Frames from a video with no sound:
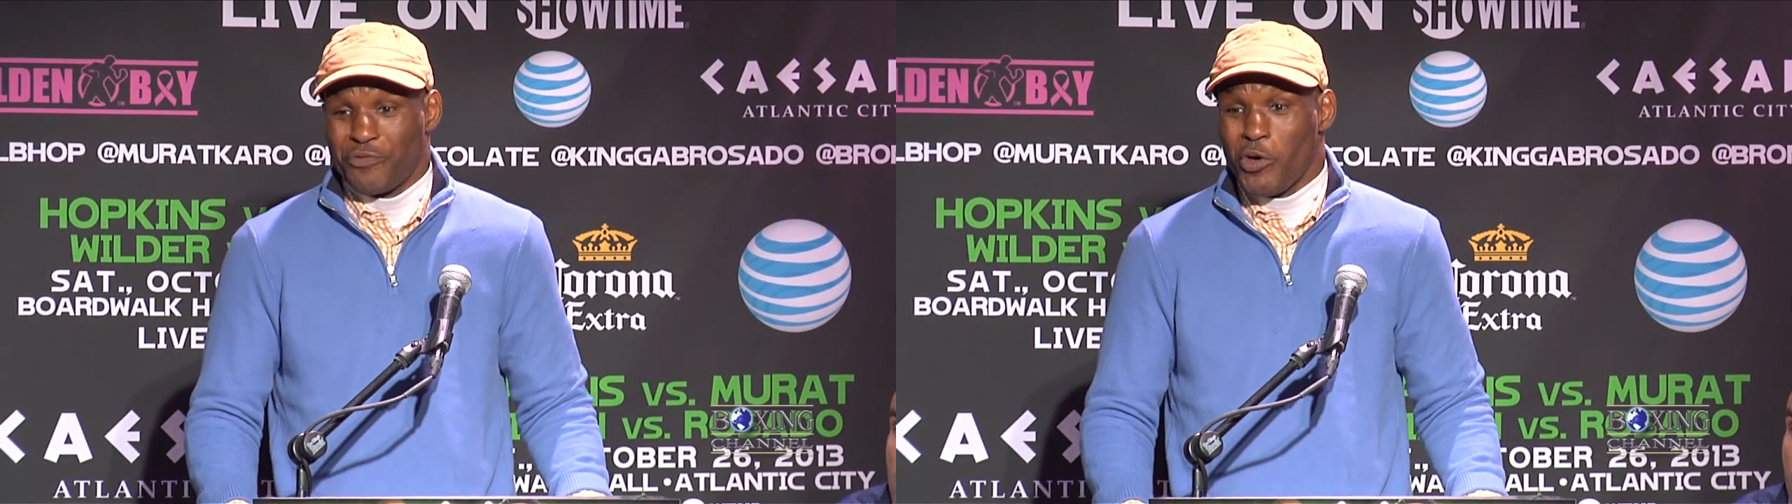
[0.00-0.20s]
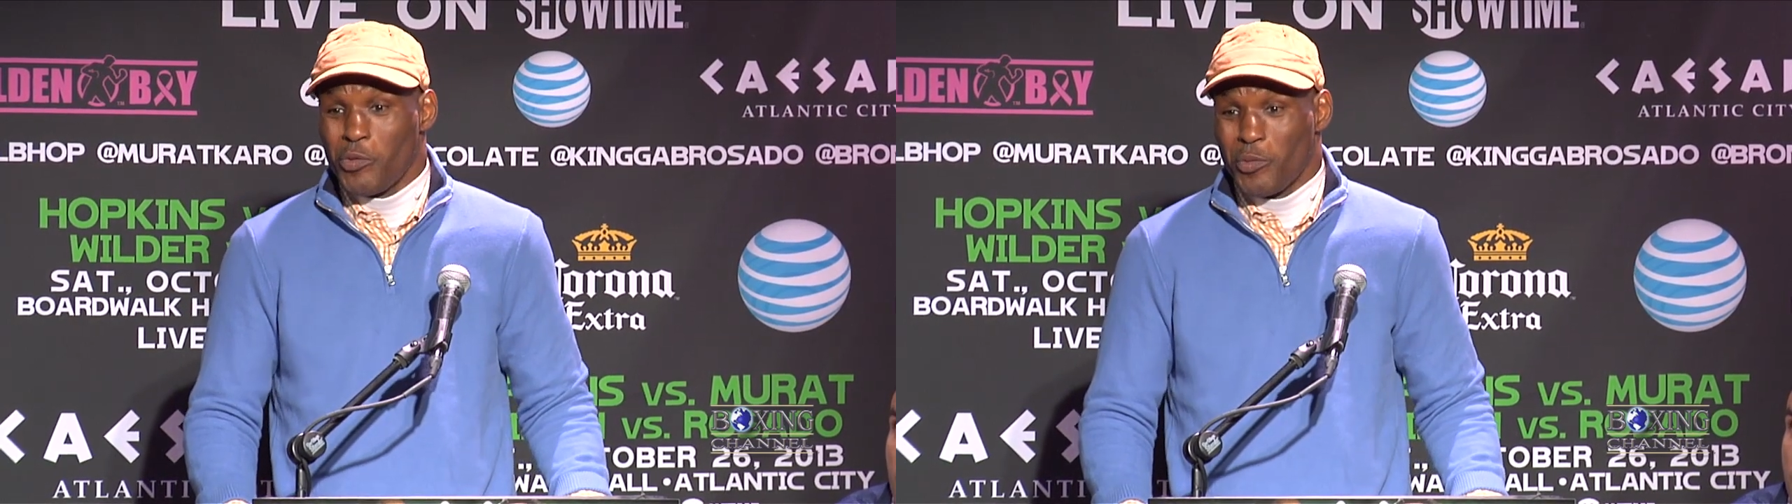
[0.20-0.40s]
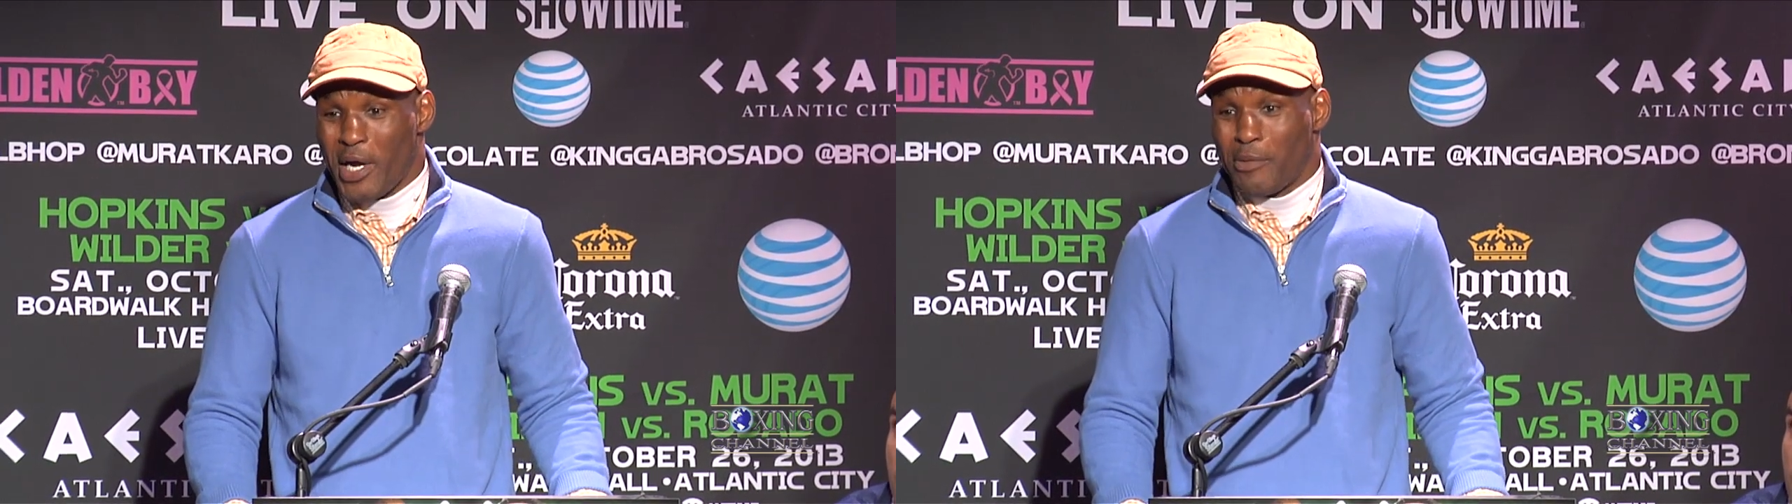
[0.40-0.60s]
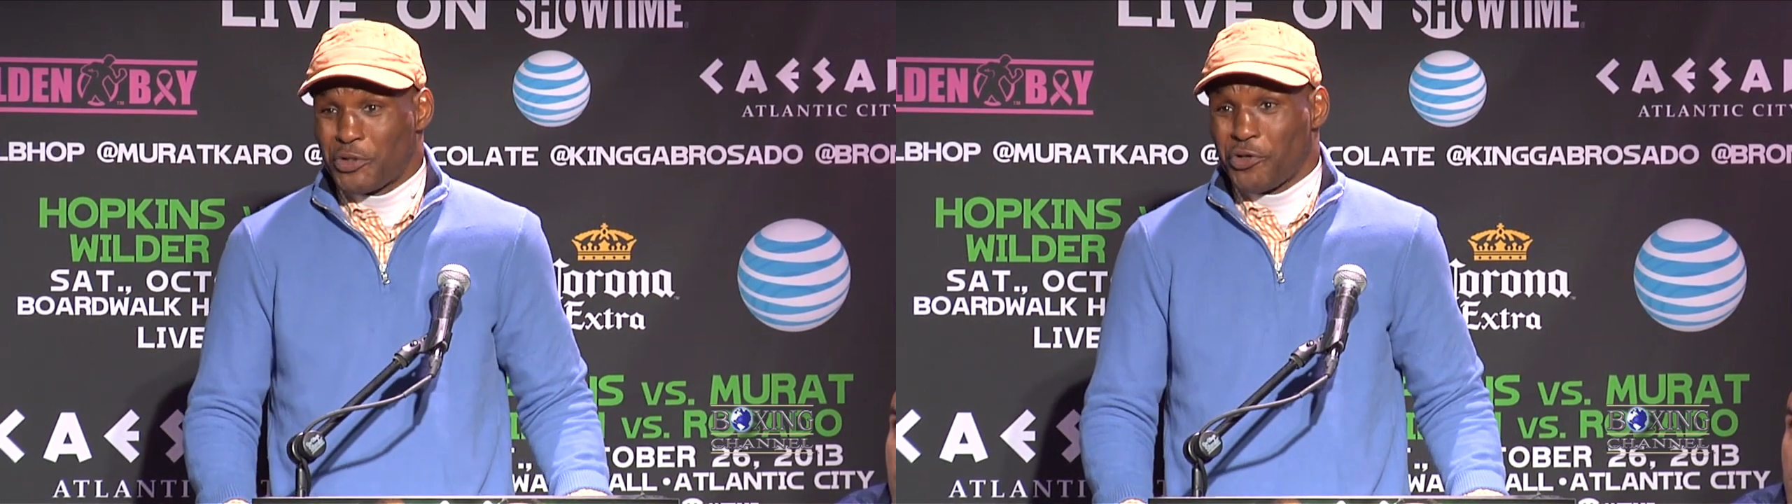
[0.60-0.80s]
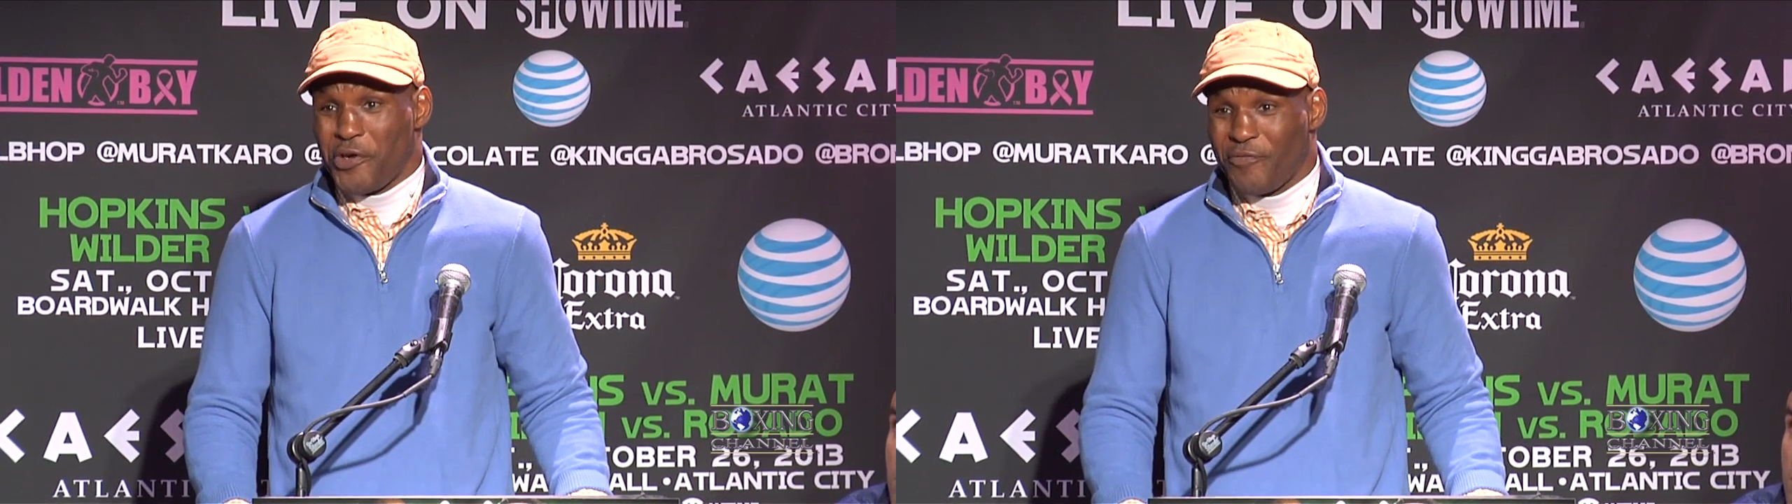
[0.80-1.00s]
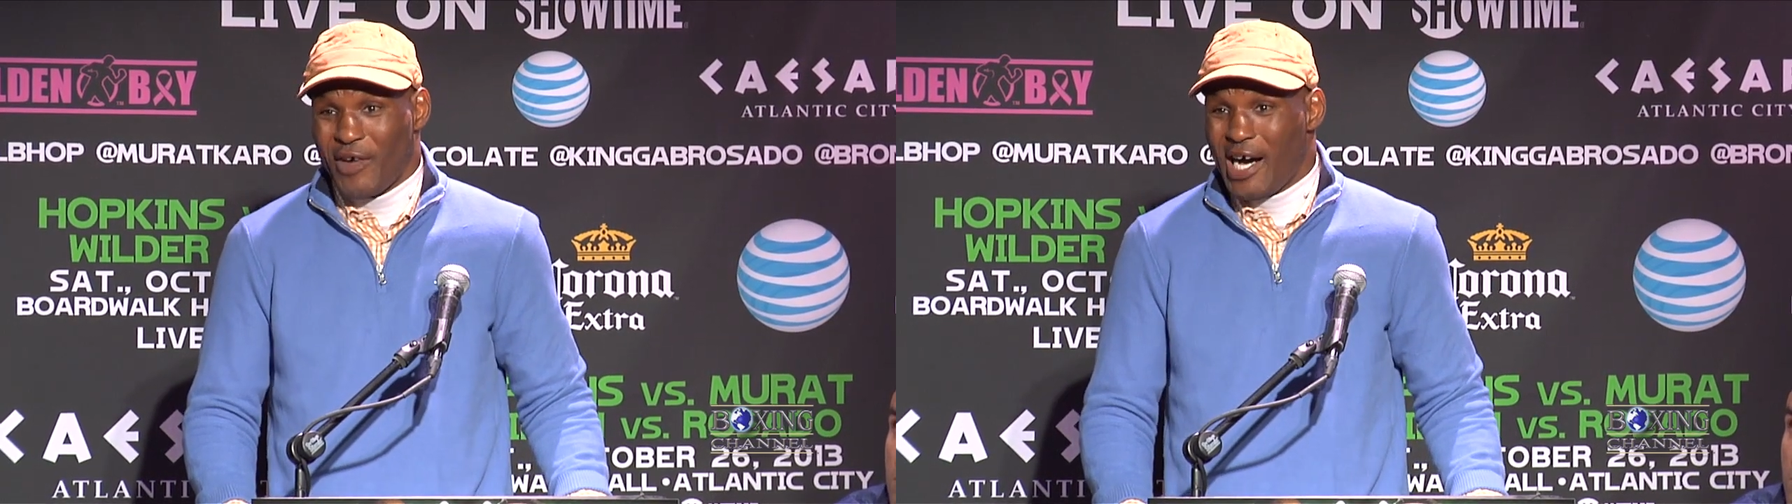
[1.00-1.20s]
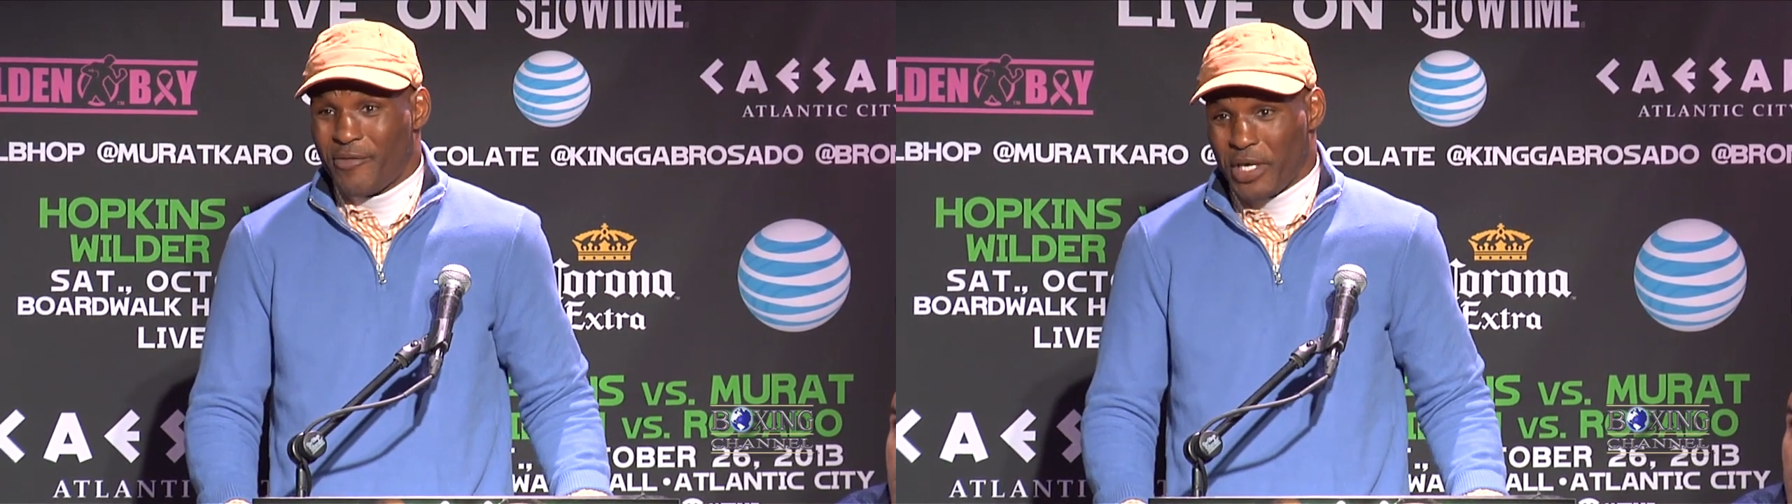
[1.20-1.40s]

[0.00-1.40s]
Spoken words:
wrote when I was 35,